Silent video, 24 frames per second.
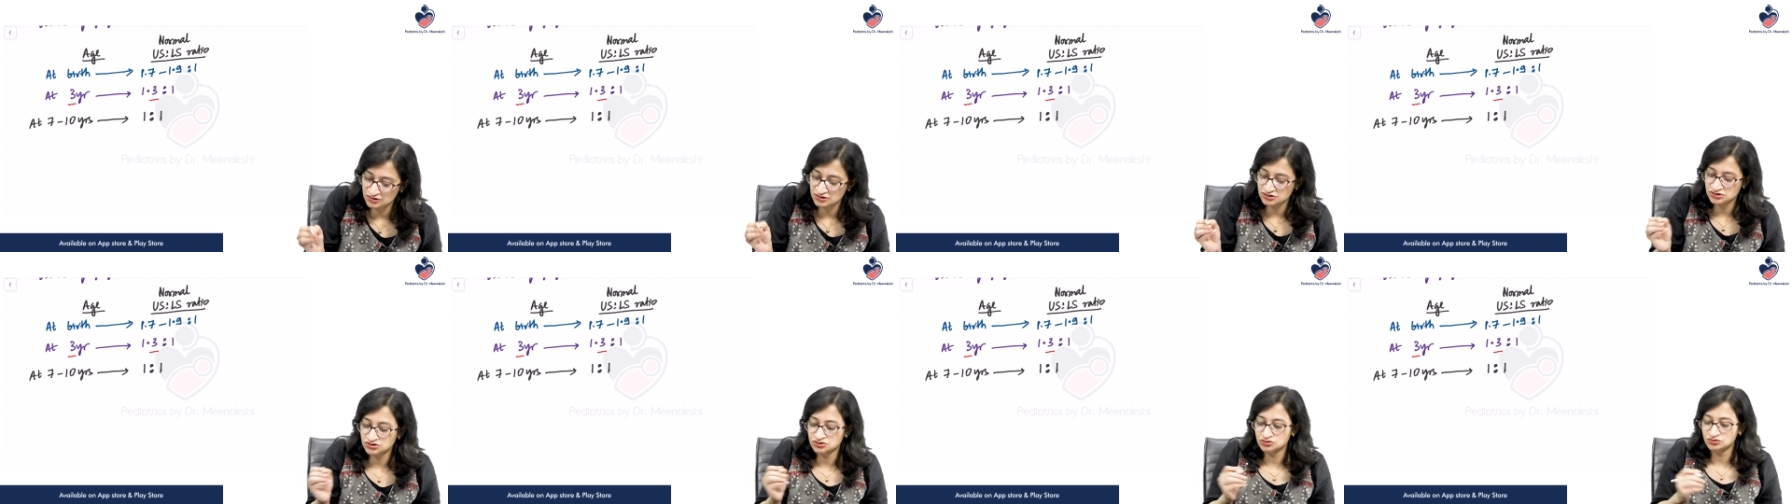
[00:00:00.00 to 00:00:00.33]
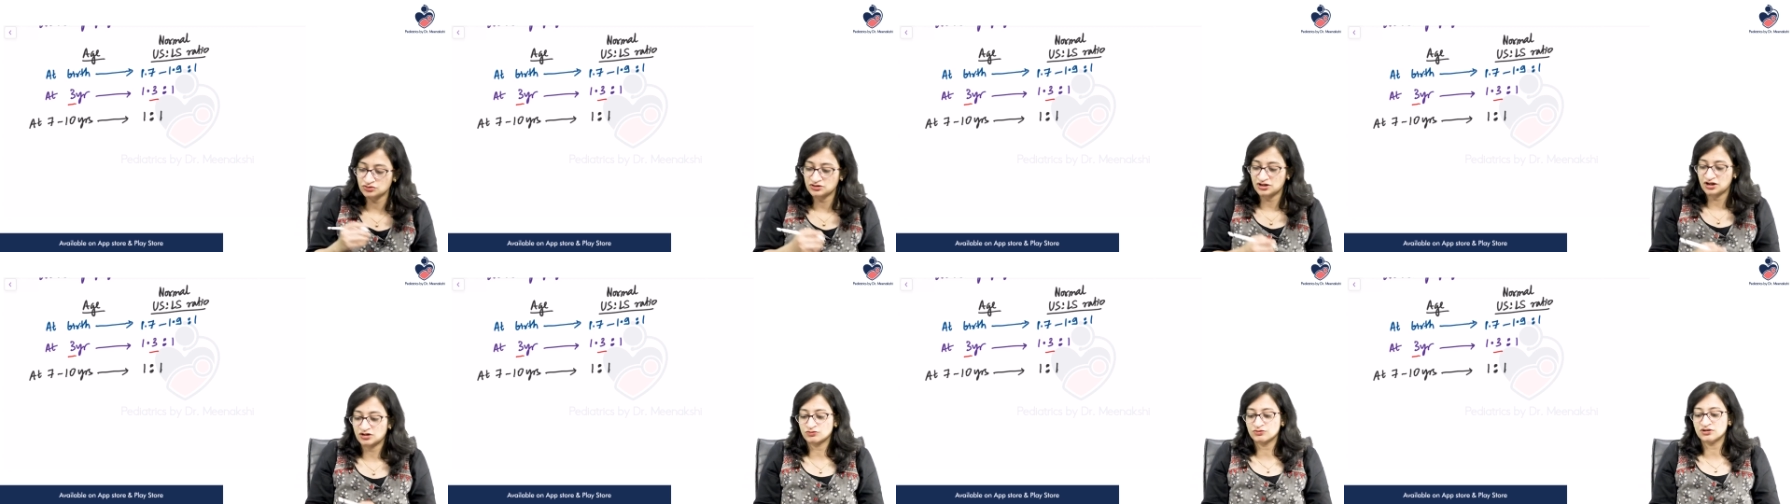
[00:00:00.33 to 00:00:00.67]
ratio
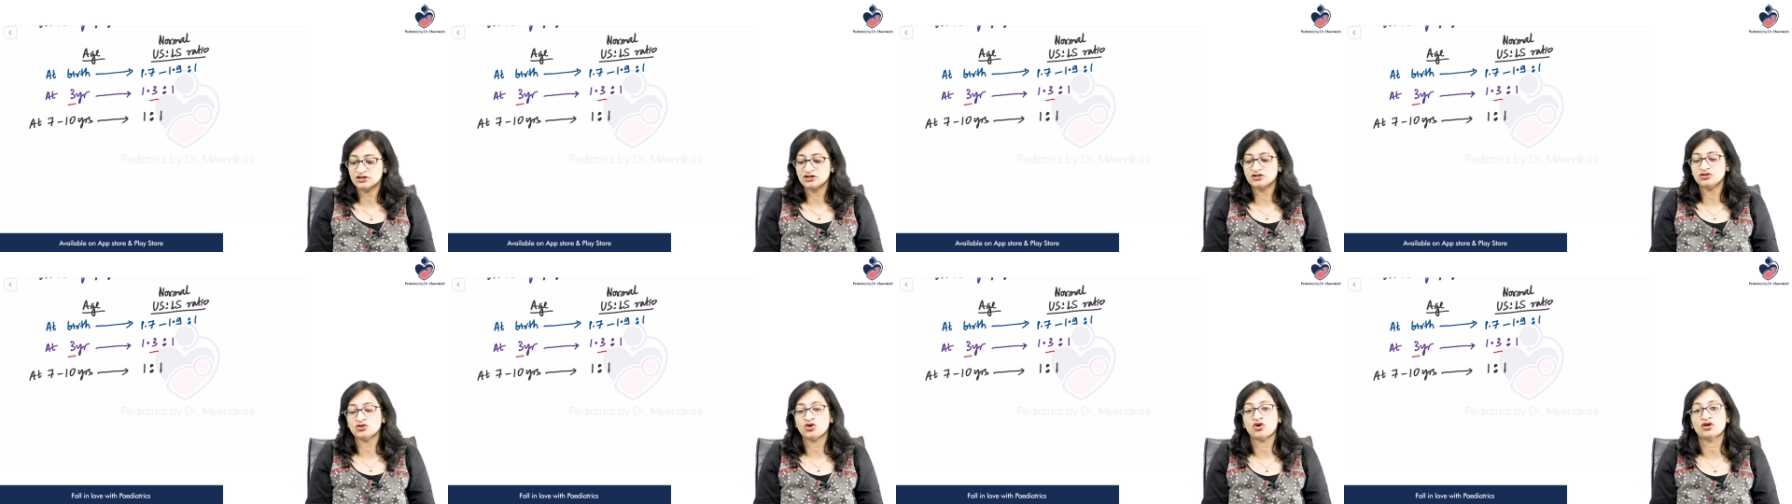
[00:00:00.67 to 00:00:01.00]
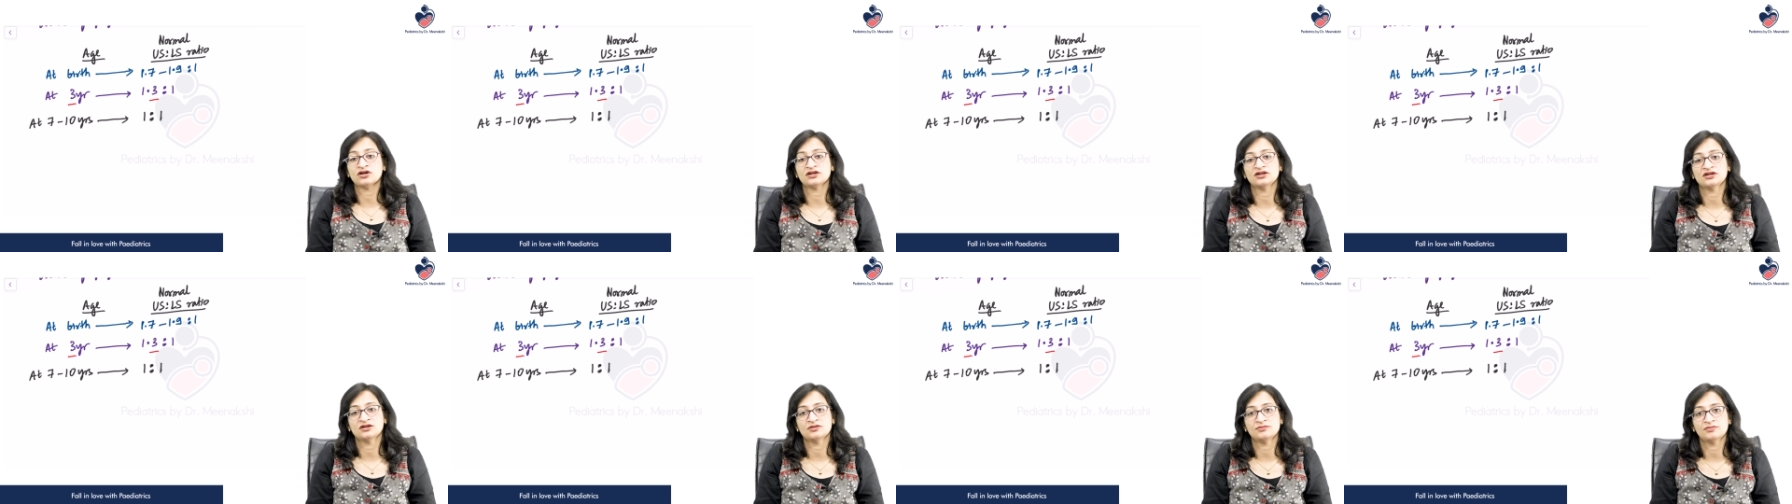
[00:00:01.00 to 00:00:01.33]
that we are
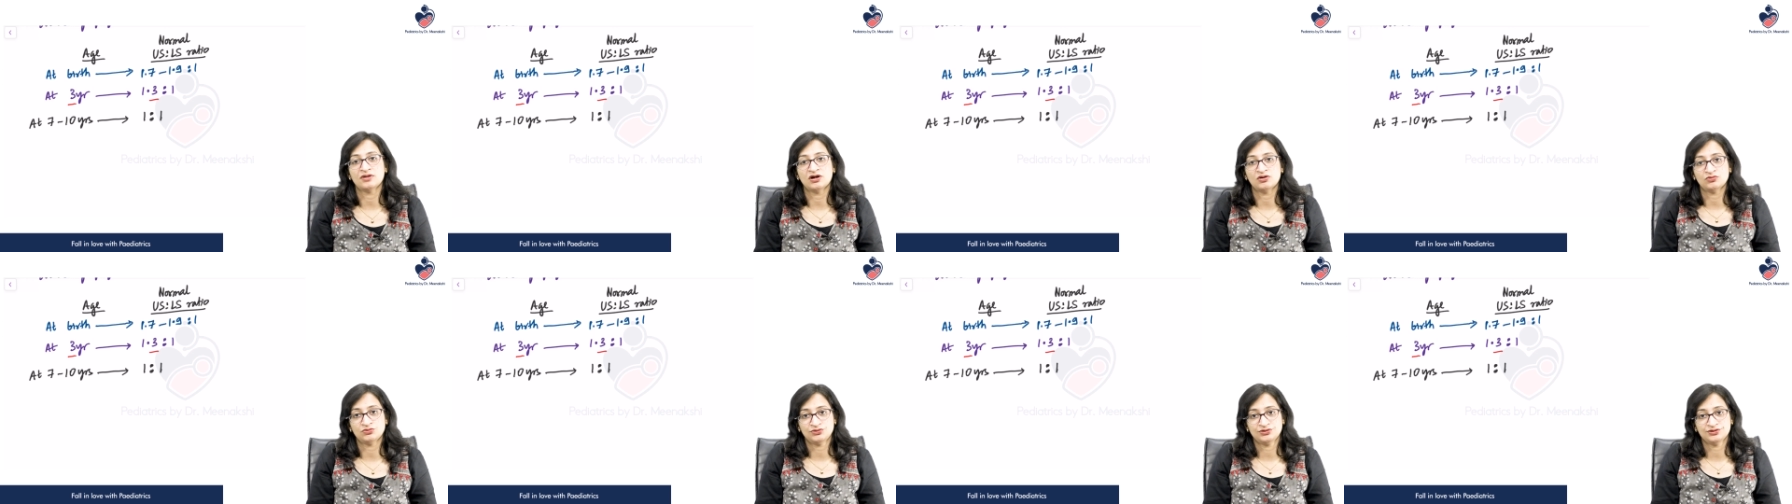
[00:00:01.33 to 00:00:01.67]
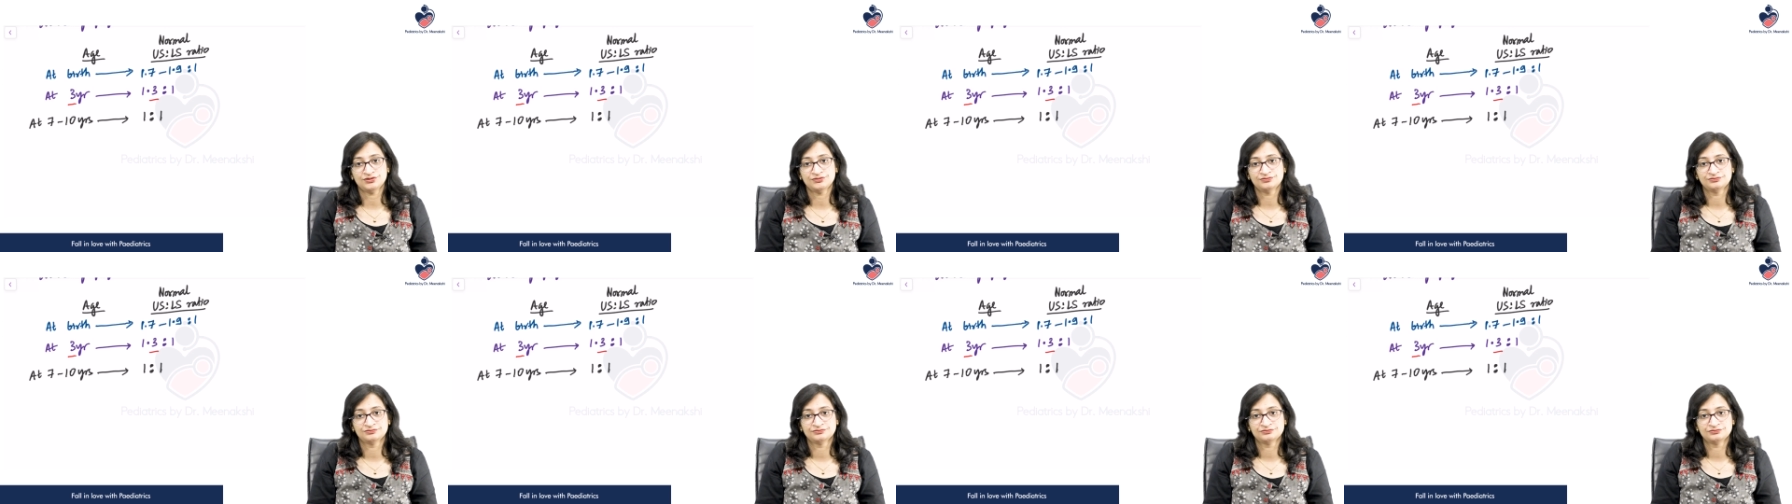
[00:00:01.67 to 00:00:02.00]
talking about